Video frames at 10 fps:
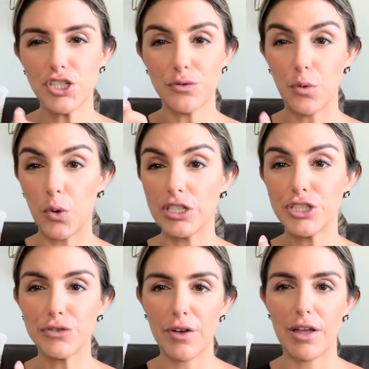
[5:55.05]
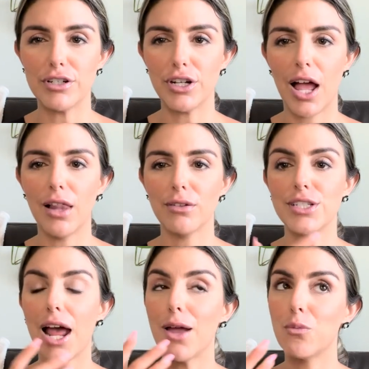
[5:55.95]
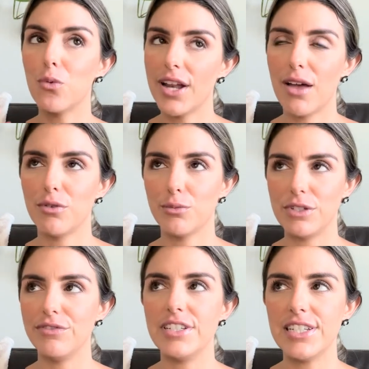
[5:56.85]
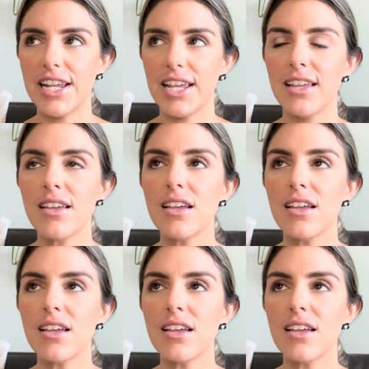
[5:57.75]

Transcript: of 400 to 500 calories, I would have a refeed day.